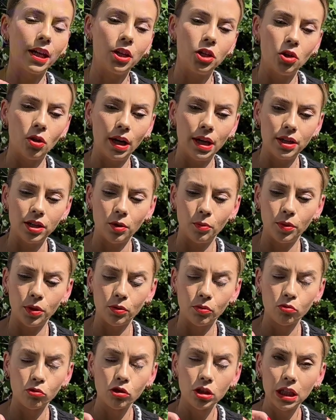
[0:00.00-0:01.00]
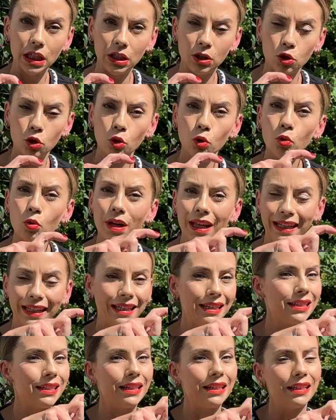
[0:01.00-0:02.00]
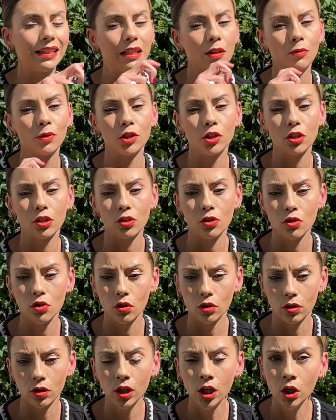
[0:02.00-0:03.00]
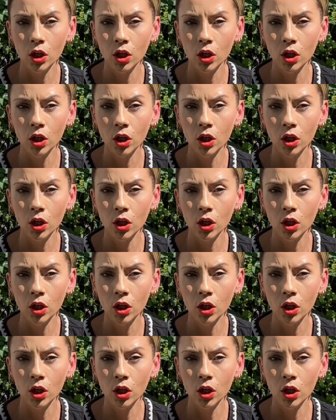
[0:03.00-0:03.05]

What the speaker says: and you'll end up with a really tall leggy seedling, which is not